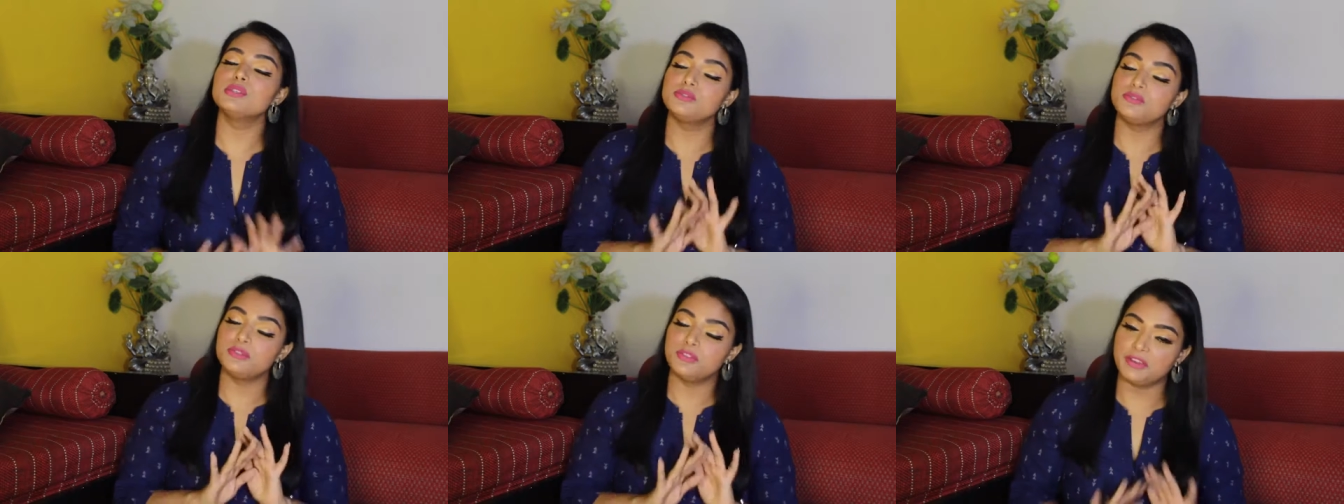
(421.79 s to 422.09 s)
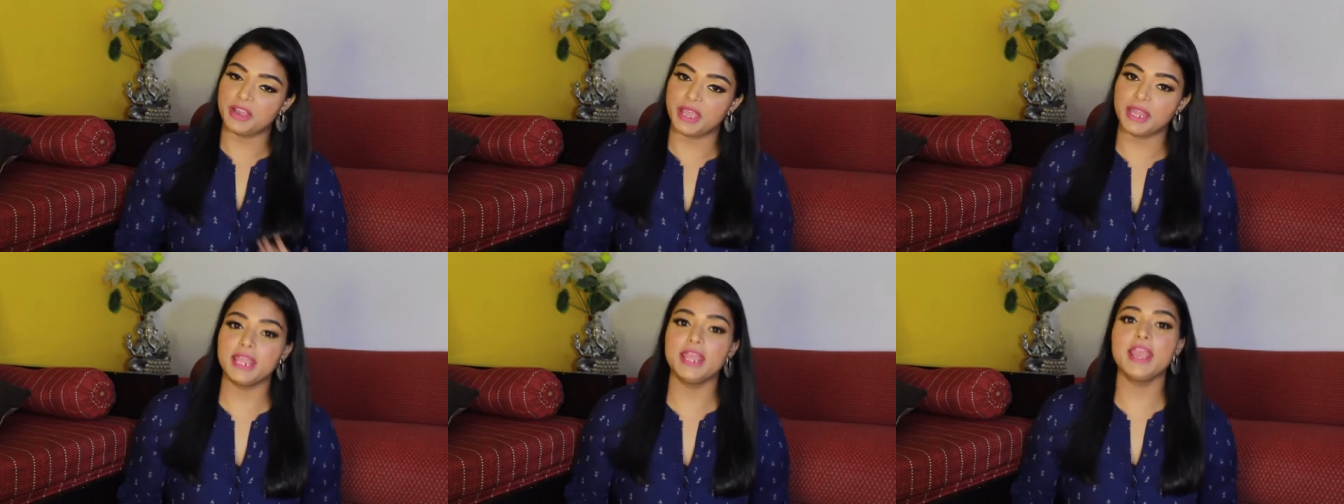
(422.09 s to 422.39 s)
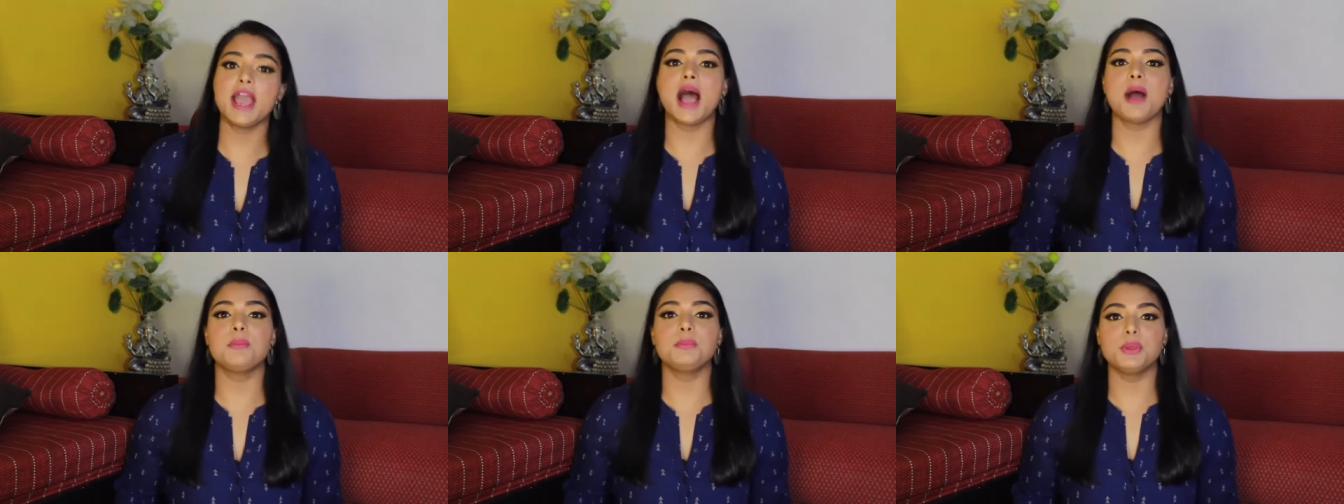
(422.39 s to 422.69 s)
I was
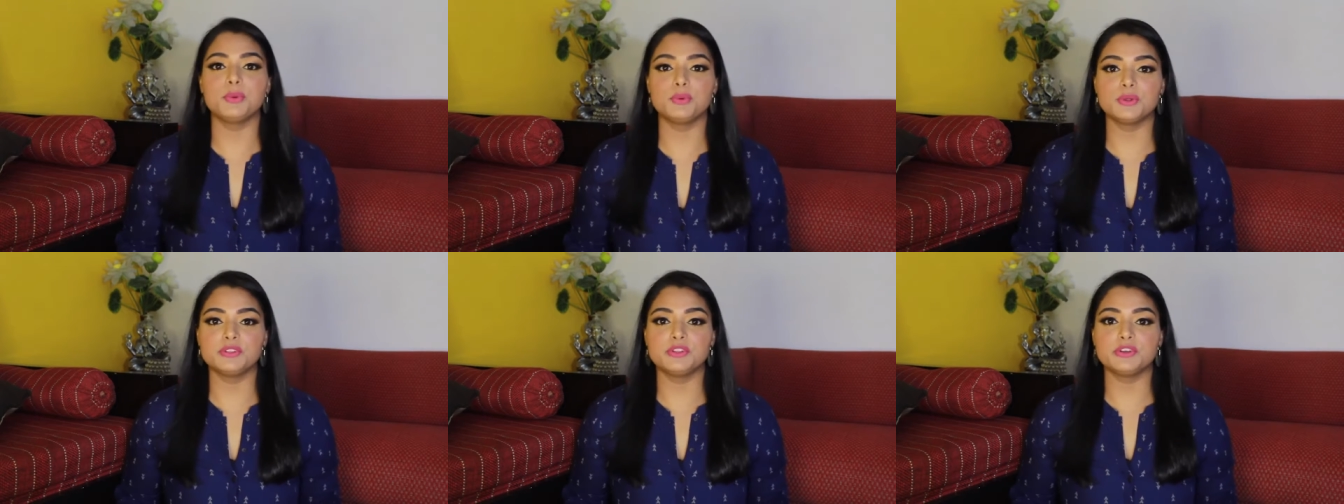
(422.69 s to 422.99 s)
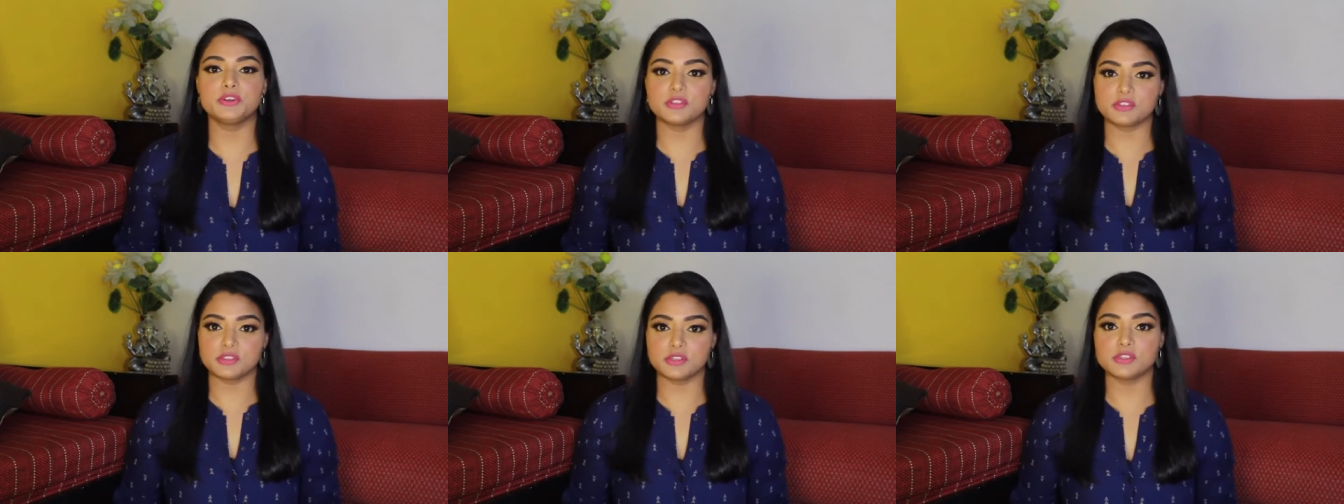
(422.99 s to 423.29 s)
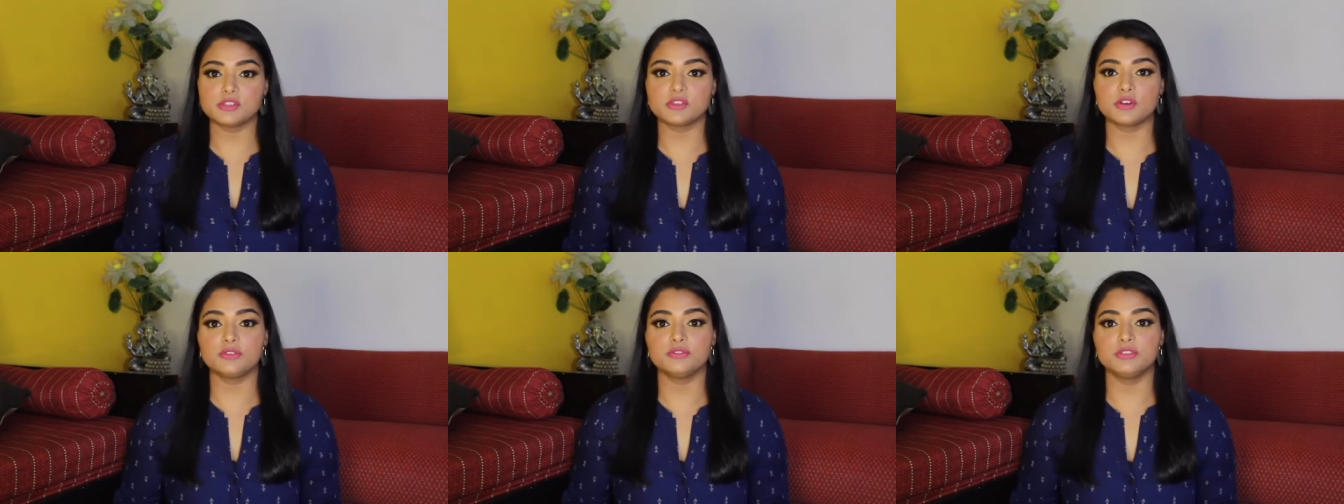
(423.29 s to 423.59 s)
very happy with the
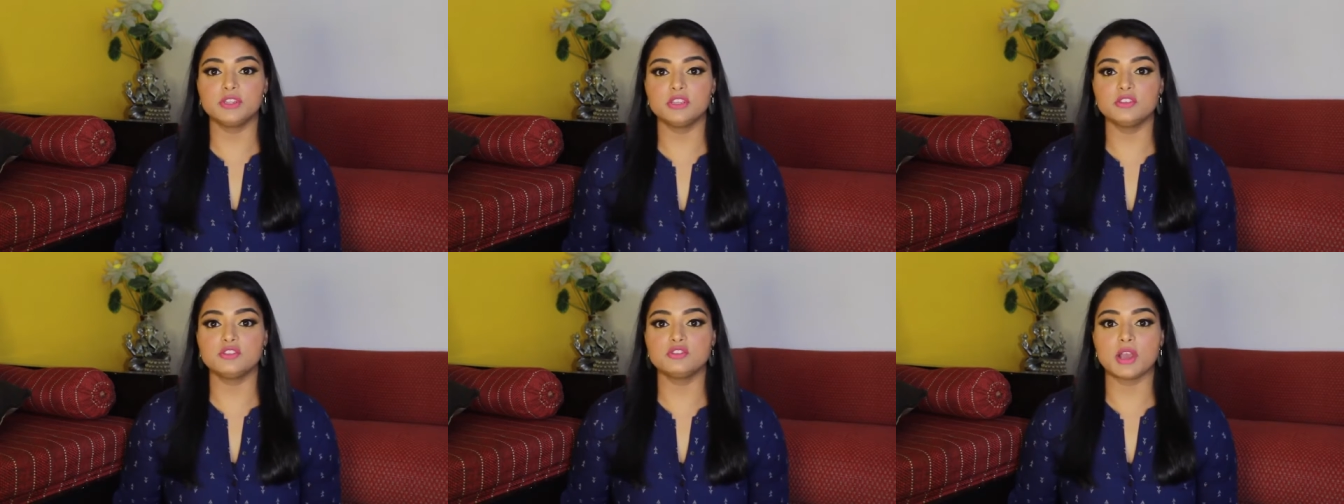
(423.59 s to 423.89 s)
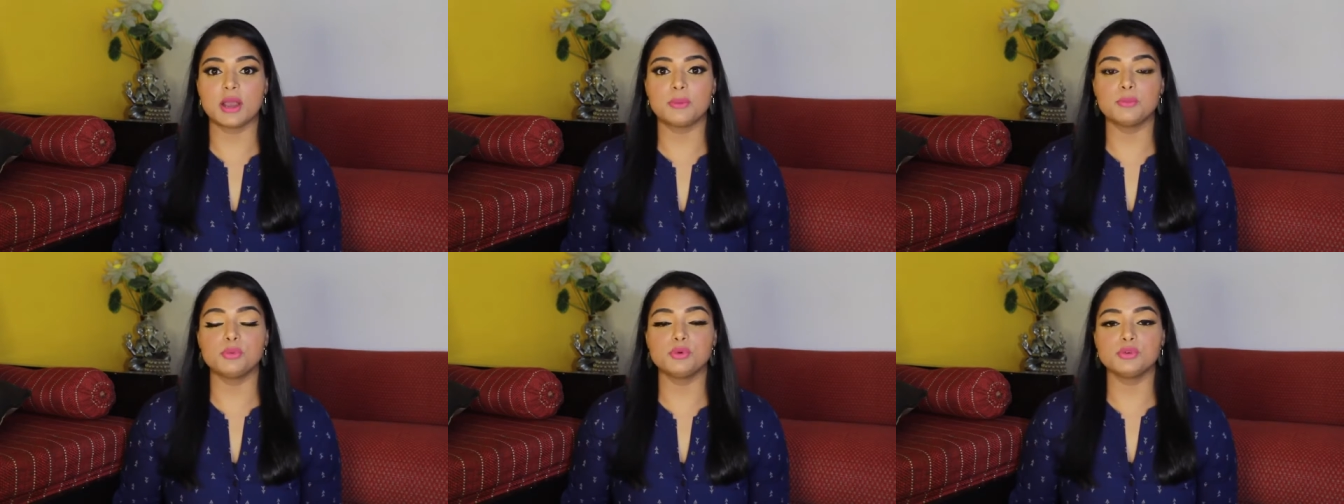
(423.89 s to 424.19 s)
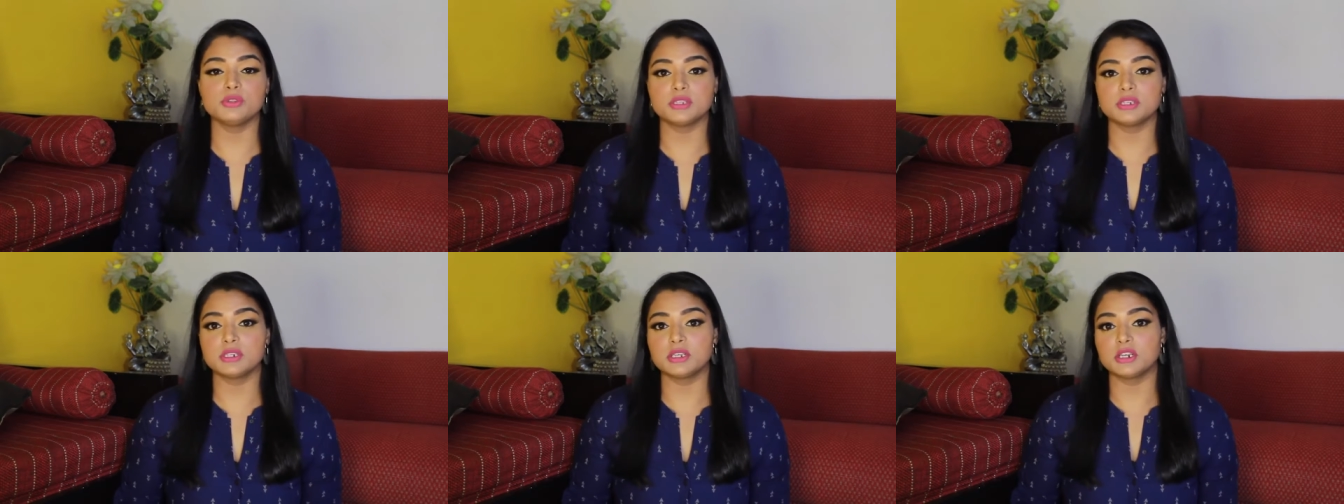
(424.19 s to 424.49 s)
results of these
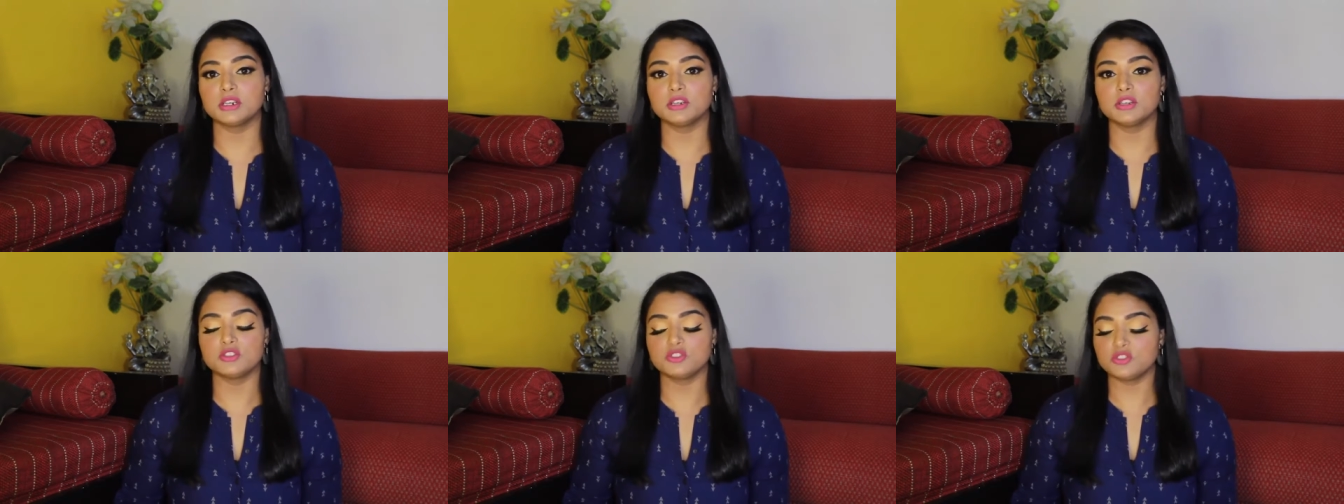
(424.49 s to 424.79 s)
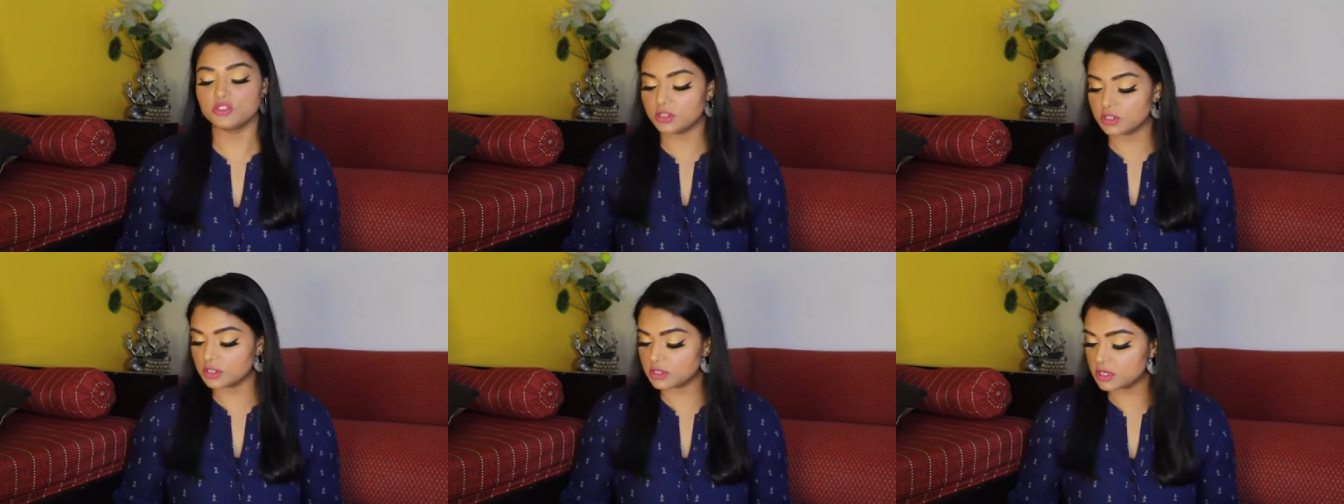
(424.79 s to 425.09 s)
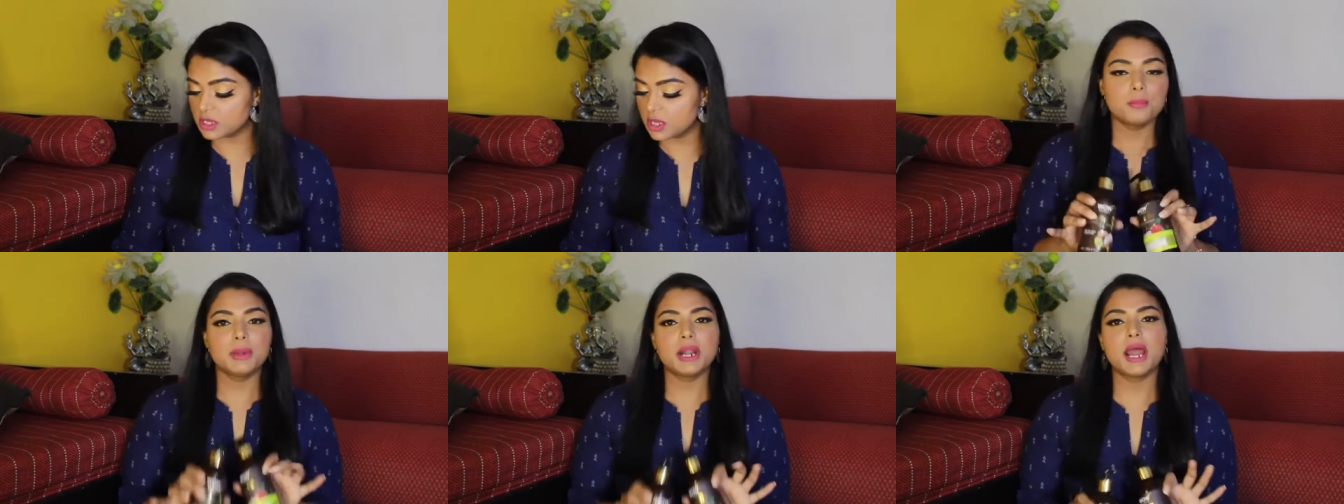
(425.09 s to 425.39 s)
shampoos and conditioners.